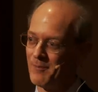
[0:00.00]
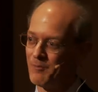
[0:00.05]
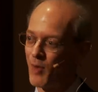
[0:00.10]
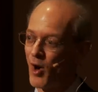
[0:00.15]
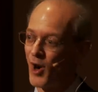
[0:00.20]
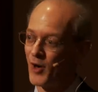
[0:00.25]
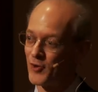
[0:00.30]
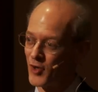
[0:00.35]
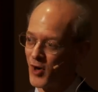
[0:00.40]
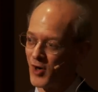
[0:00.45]

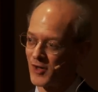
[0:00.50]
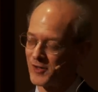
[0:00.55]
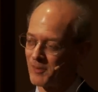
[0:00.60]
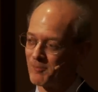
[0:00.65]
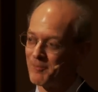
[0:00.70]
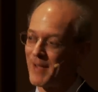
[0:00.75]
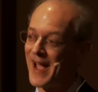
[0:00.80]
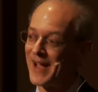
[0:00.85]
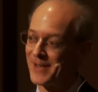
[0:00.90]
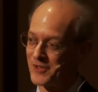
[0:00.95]
barnyard
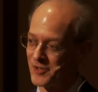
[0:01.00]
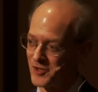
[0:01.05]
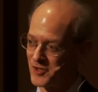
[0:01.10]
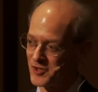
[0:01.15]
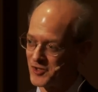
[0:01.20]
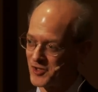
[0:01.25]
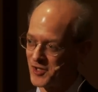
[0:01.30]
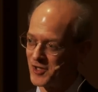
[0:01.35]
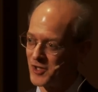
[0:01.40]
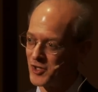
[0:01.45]

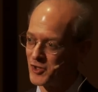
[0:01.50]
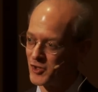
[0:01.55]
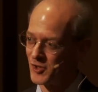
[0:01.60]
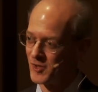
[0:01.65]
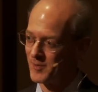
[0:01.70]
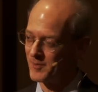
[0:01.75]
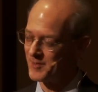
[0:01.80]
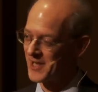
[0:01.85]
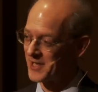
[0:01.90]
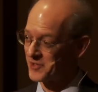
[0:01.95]
companions, and each
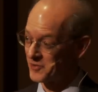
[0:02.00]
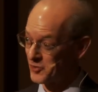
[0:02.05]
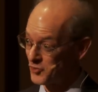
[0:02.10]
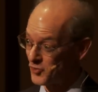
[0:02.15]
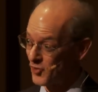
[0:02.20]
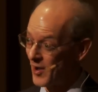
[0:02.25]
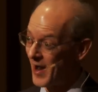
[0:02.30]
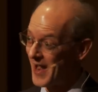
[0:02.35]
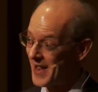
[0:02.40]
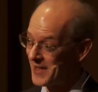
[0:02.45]
of them takes a
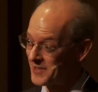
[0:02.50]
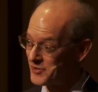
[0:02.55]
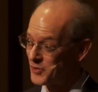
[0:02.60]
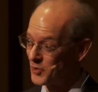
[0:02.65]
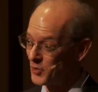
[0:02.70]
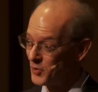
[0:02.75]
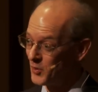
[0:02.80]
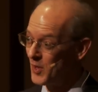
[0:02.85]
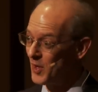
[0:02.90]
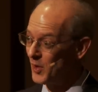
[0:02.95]
try
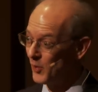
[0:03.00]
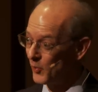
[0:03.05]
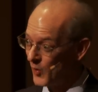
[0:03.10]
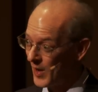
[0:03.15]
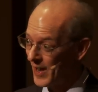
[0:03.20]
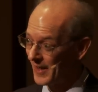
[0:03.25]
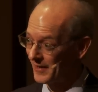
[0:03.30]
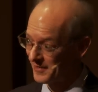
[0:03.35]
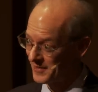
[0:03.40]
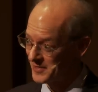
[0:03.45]
to
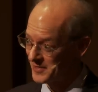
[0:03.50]
rock